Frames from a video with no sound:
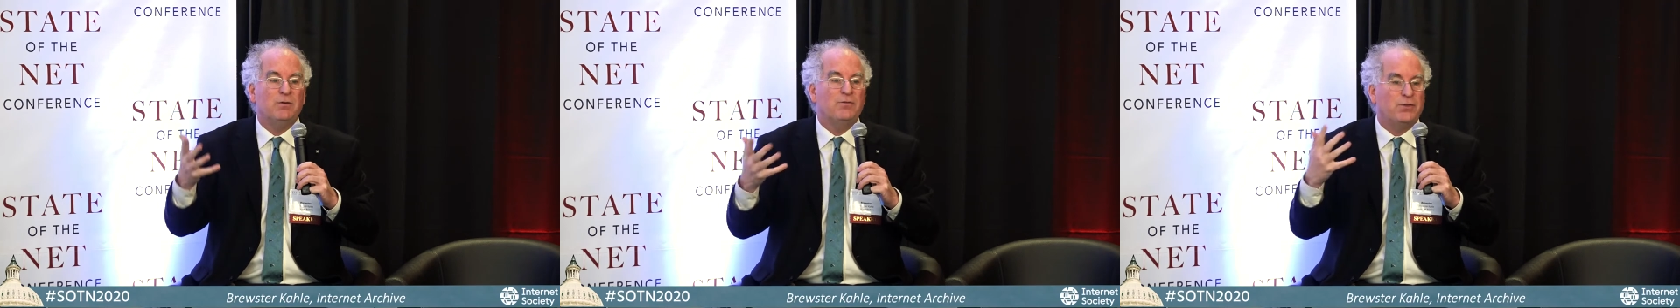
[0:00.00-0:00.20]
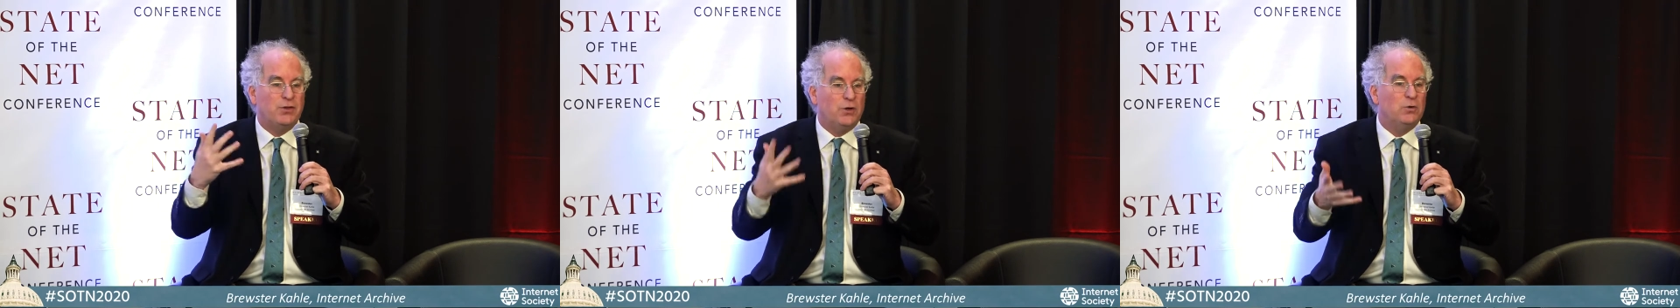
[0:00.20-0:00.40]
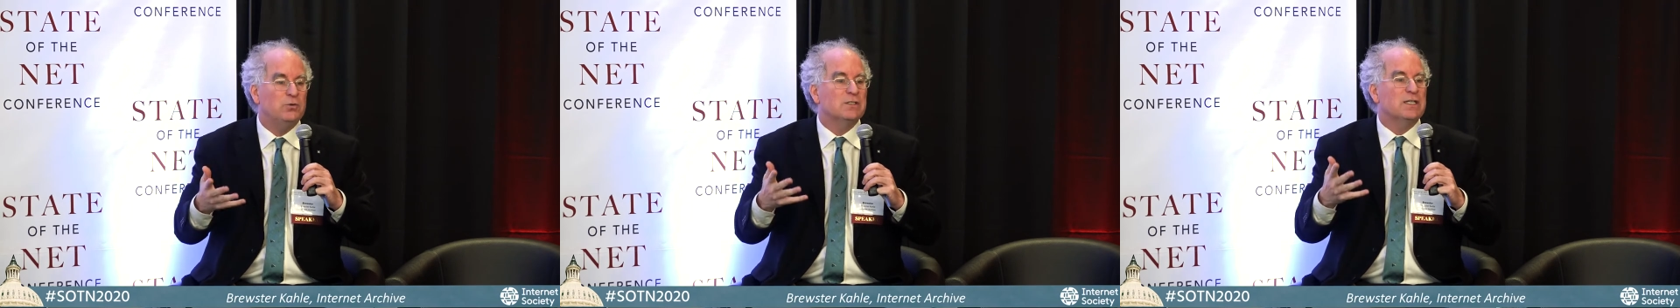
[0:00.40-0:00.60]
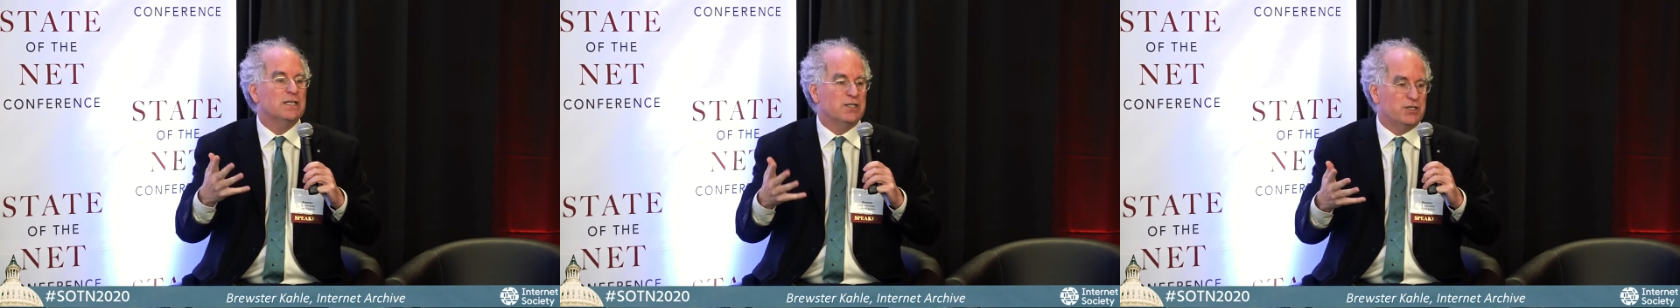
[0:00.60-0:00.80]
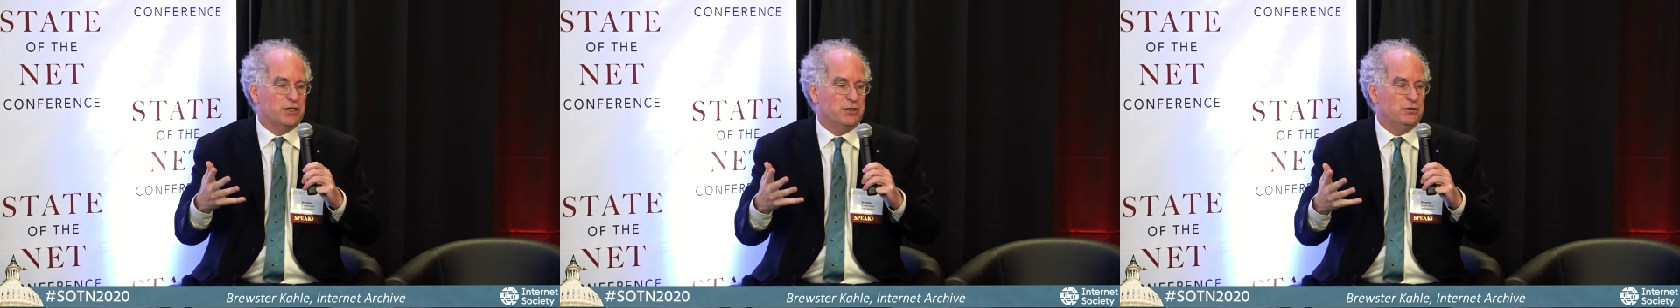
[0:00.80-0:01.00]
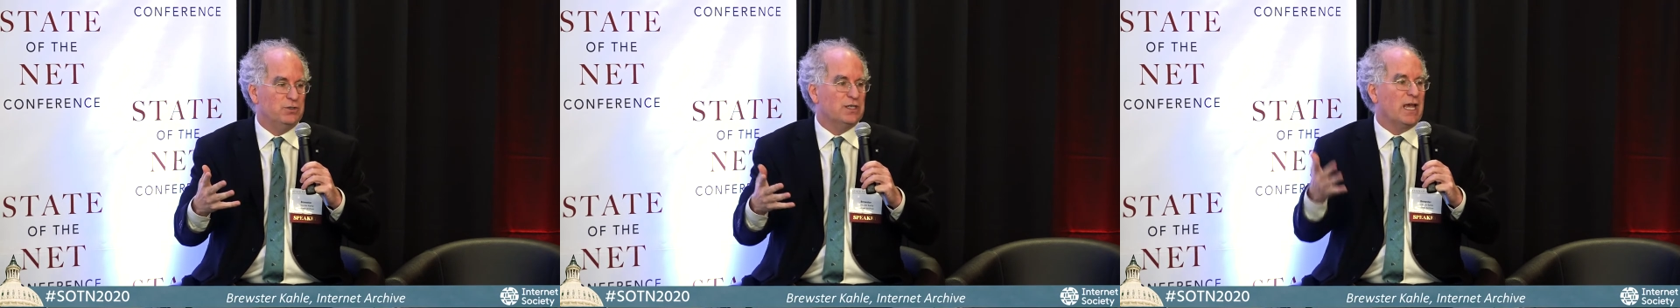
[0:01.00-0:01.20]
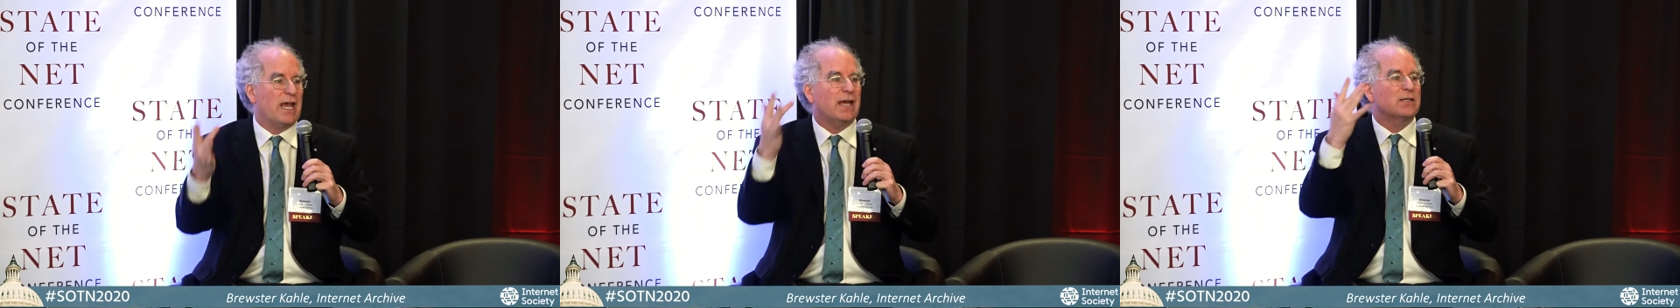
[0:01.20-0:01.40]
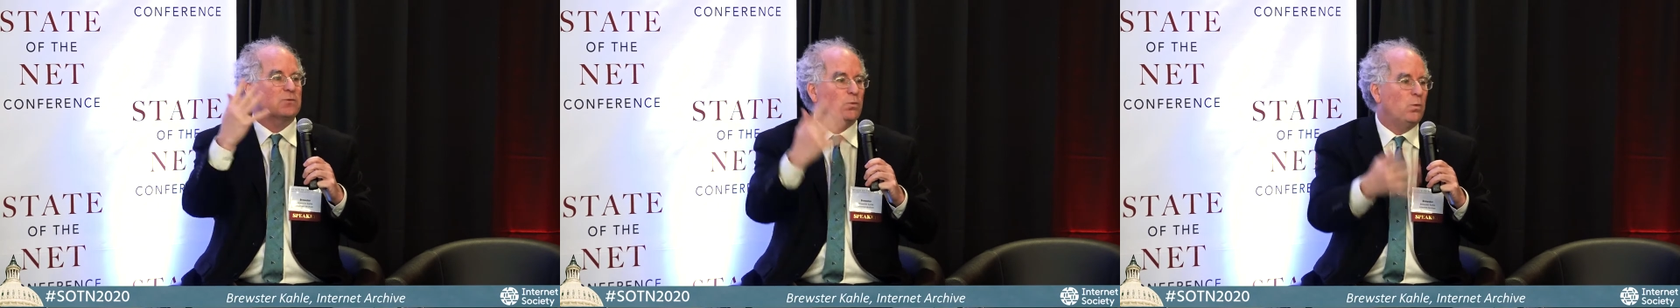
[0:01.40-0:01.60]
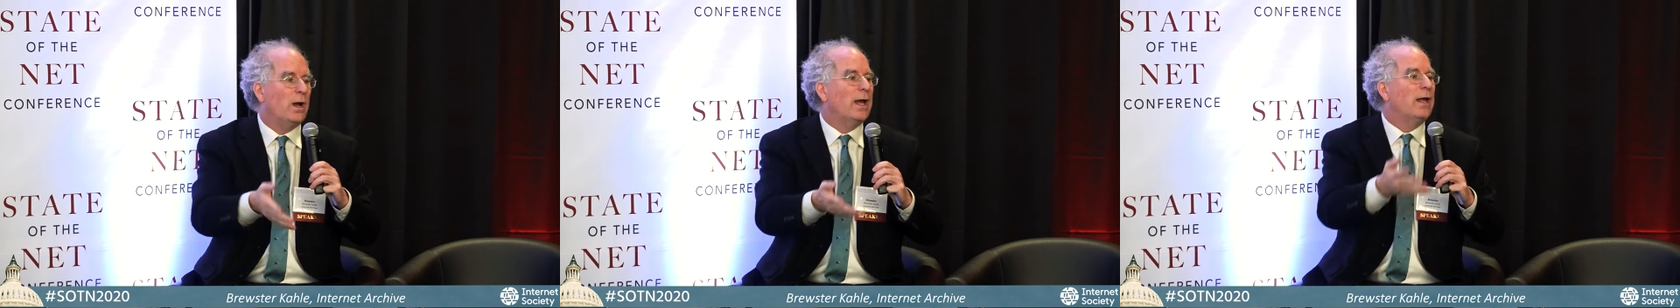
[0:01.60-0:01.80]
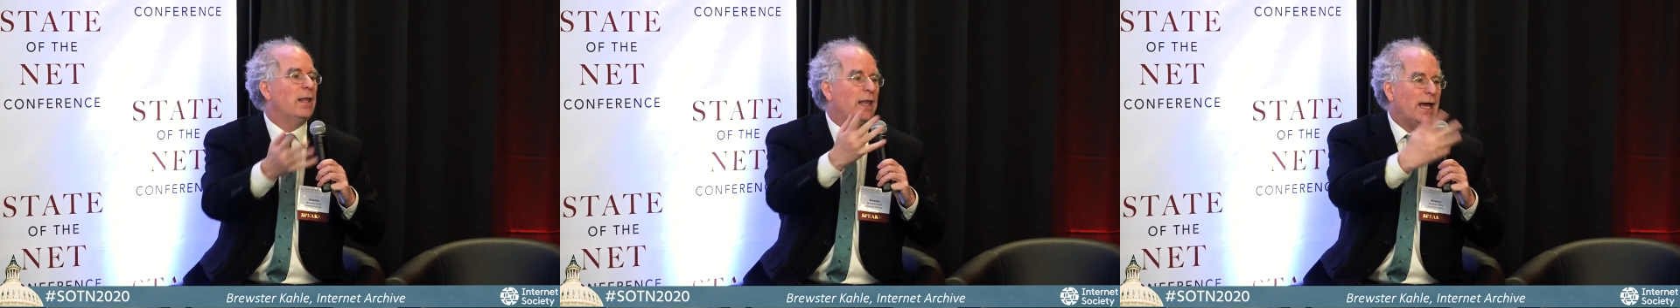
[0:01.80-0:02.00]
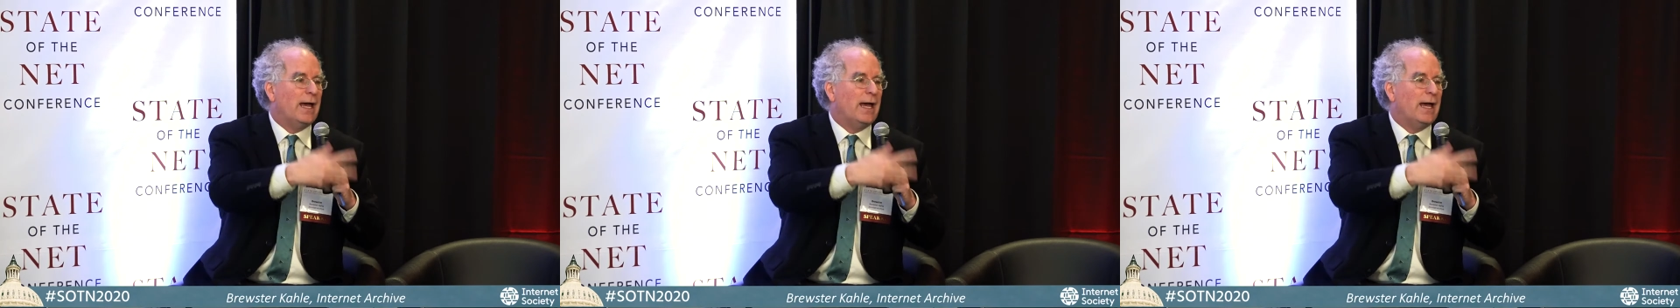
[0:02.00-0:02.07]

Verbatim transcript: of those issues as well